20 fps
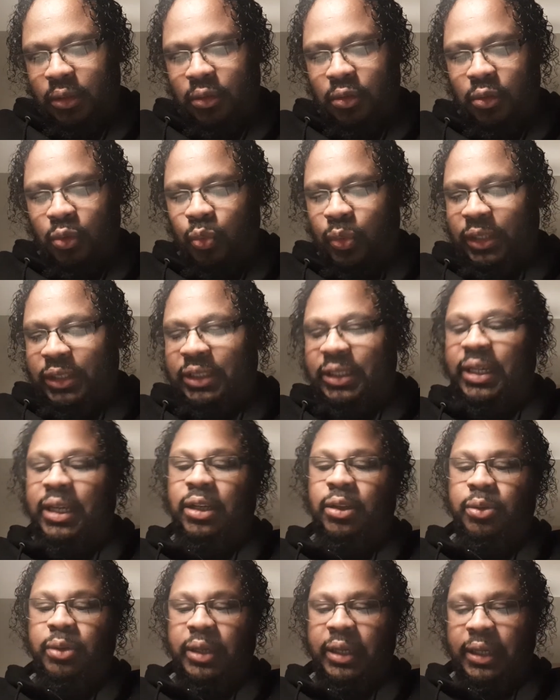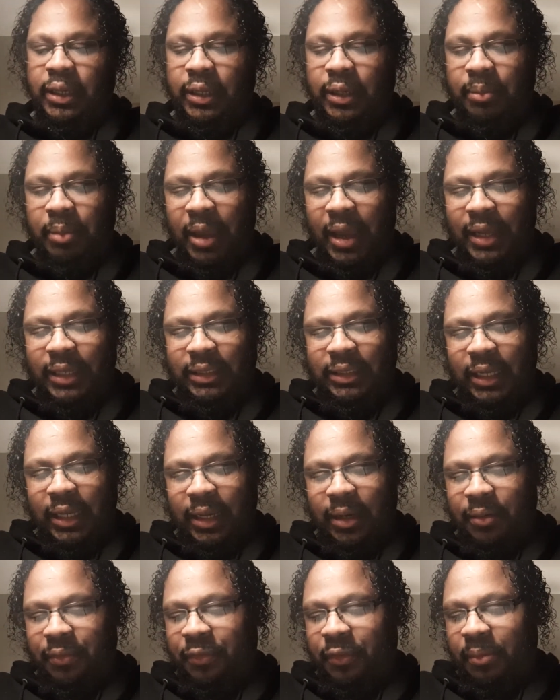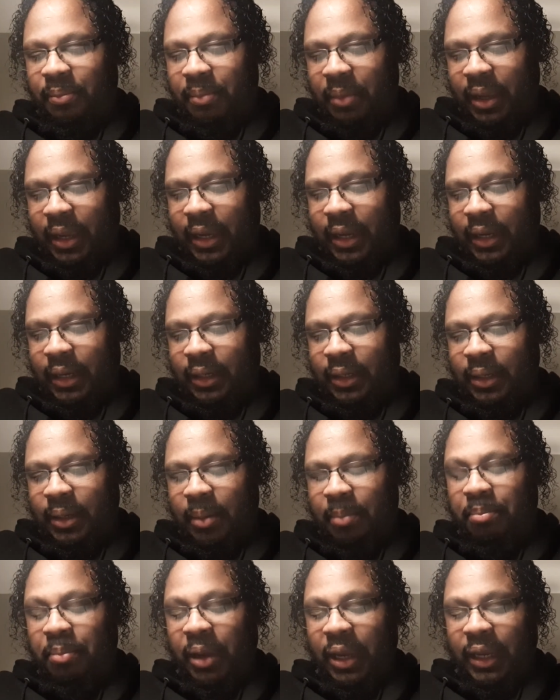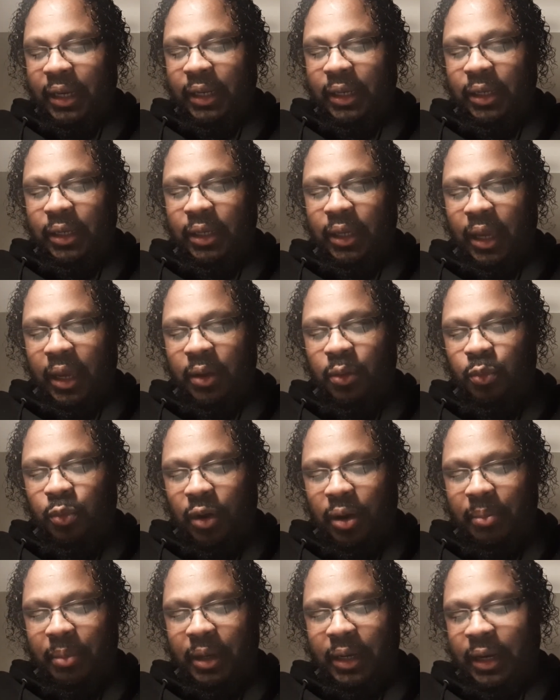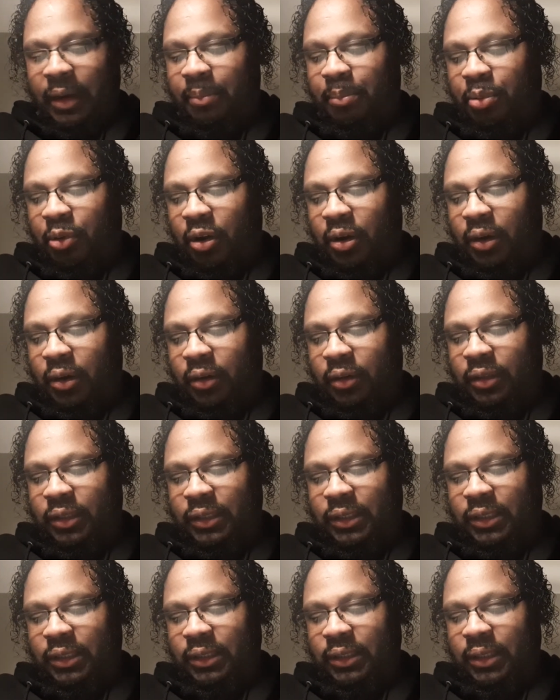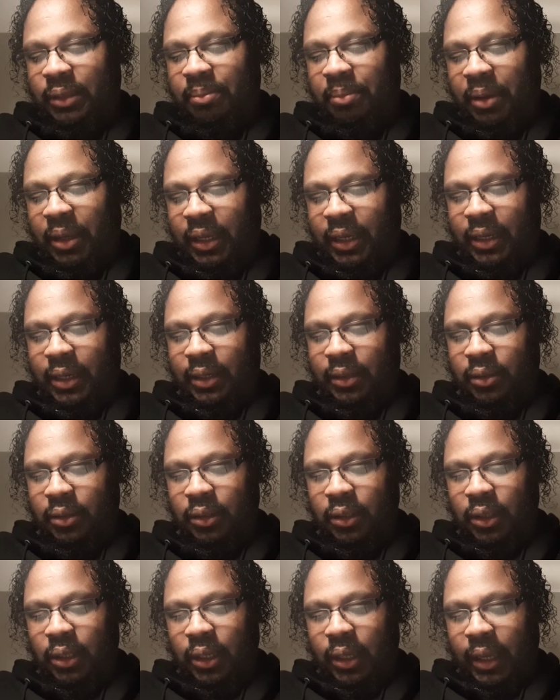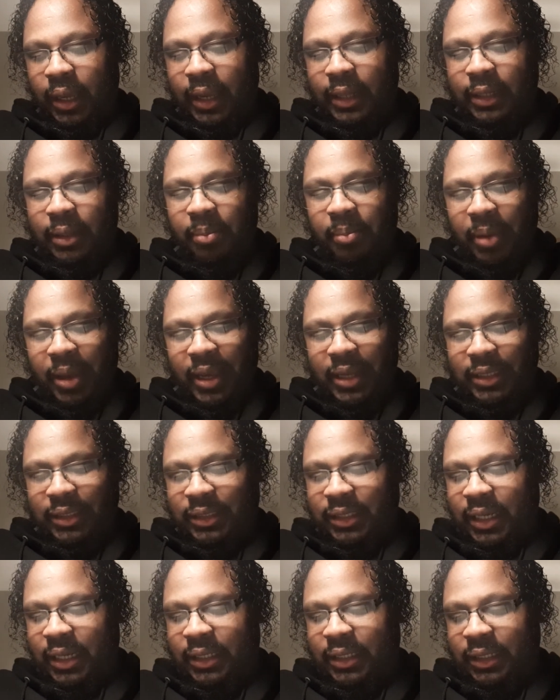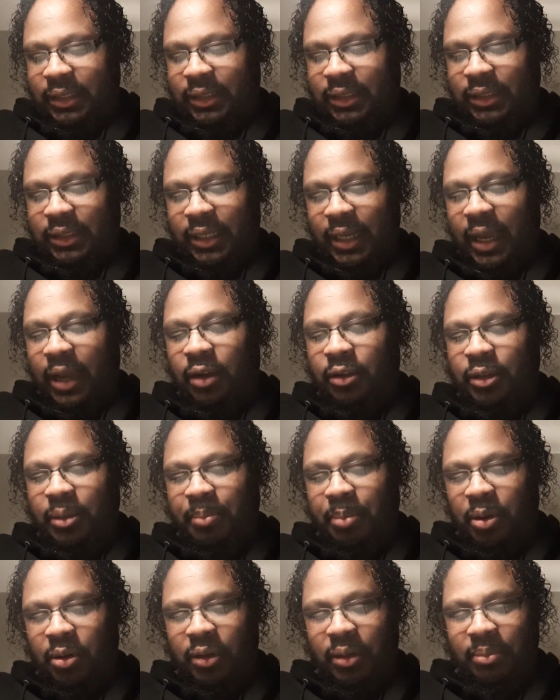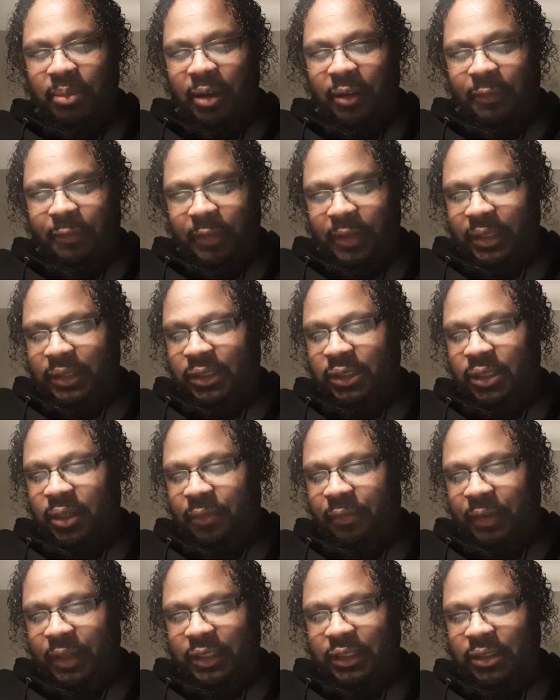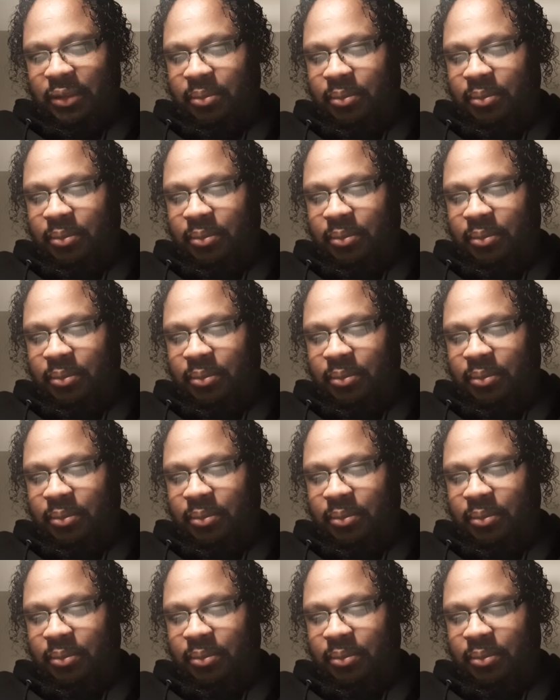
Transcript: which Elohim had taken from man, made he a woman and brought her unto the man. And the man said, This is now the bone of my flesh and the flesh